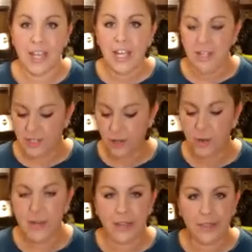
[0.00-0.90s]

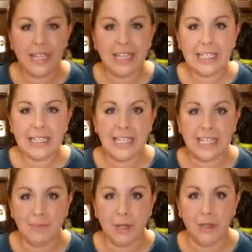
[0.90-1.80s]
So nothing is
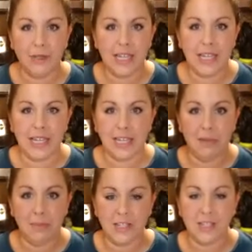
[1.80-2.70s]
exposed and it
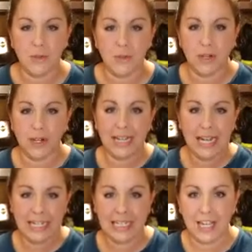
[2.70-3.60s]
can be stored
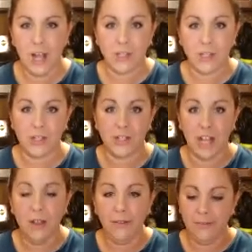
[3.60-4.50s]
nicely on your
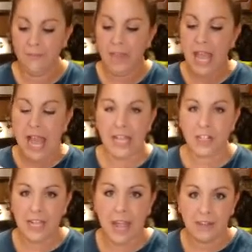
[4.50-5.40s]
shelf. I
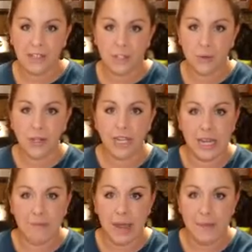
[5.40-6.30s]
actually have it stored
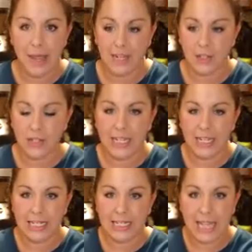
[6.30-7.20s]
in my pantry
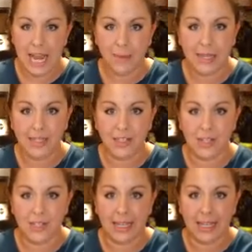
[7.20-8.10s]
sideways,
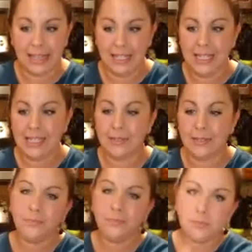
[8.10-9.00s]
just like this,
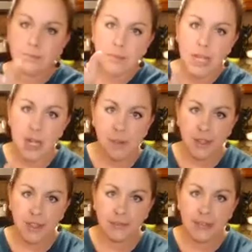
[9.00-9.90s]

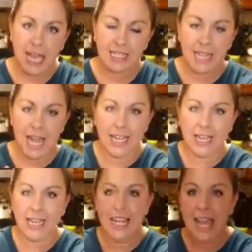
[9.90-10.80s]
on the flat side.
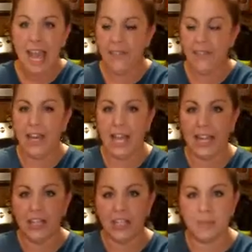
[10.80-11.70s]
And then I
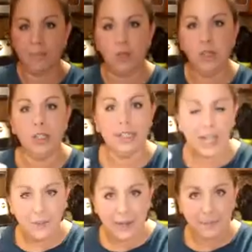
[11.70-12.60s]
can just pull it
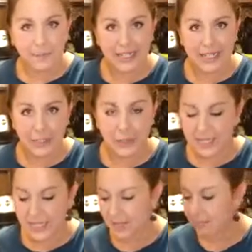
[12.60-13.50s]
out when I'm ready to use it.